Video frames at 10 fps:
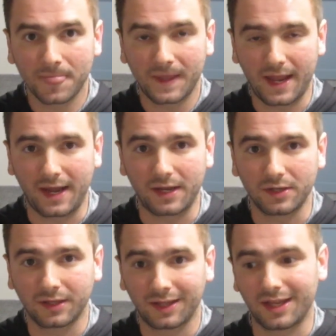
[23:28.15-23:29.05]

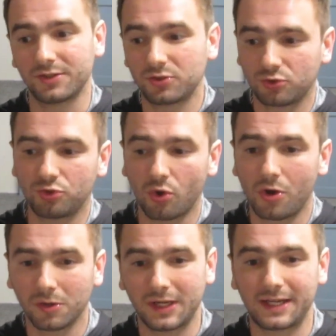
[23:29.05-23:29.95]
and it's
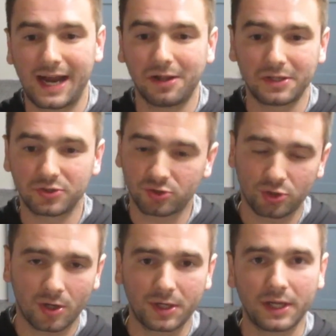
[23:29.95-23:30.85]
Joel and Ellie's
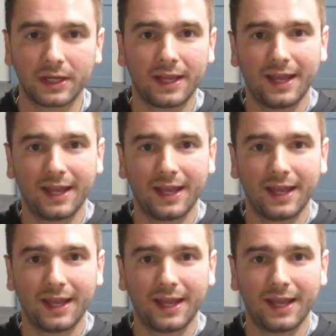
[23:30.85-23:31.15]
journey,